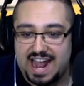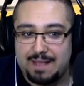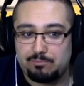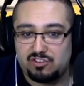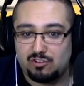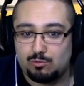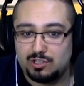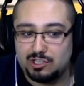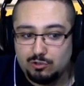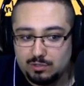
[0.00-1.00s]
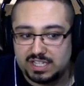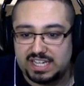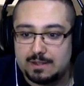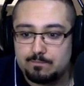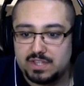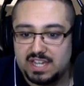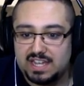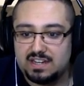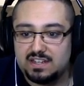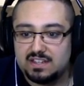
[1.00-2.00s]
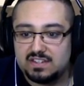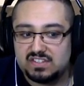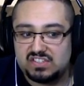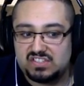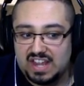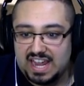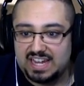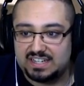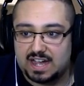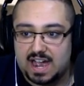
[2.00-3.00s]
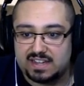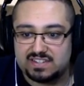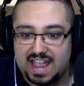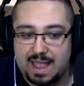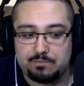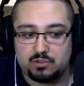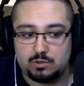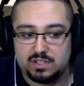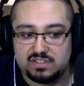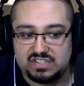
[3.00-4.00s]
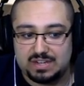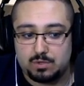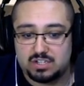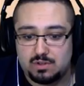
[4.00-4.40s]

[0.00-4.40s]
Absolutely insane, guys. Absolutely insane.